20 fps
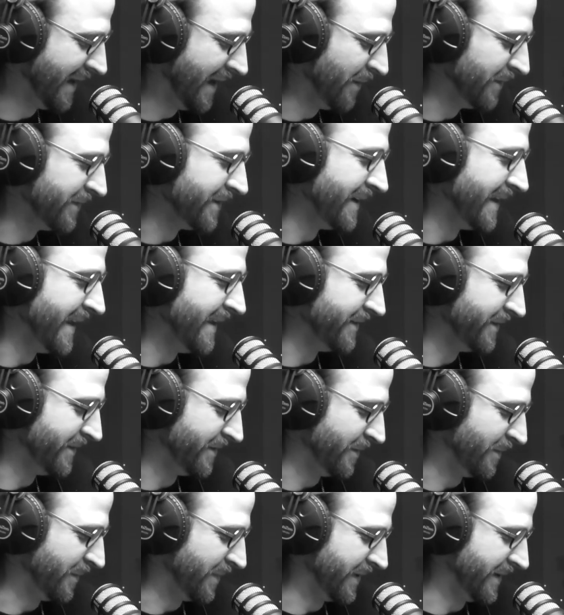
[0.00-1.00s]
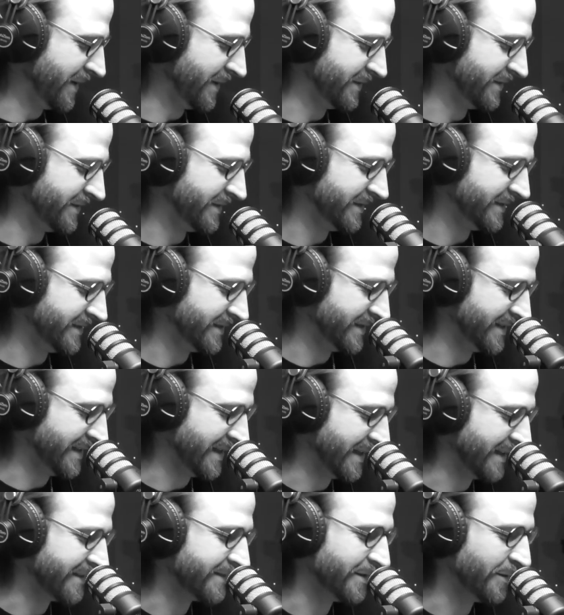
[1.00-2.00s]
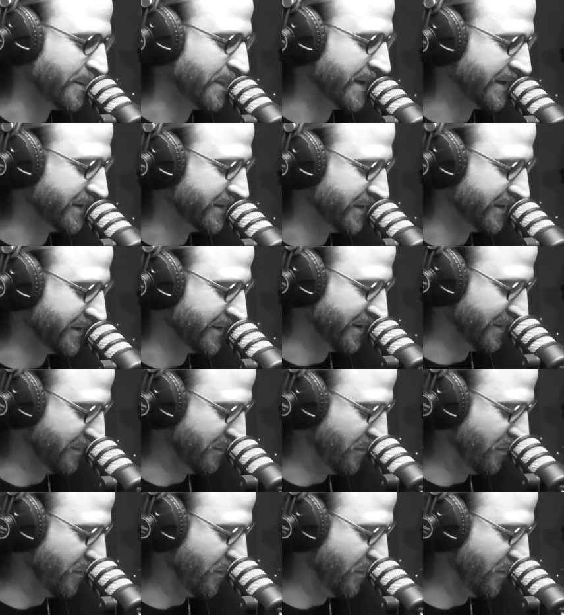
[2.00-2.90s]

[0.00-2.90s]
I was going to ask you, because as you mentioned,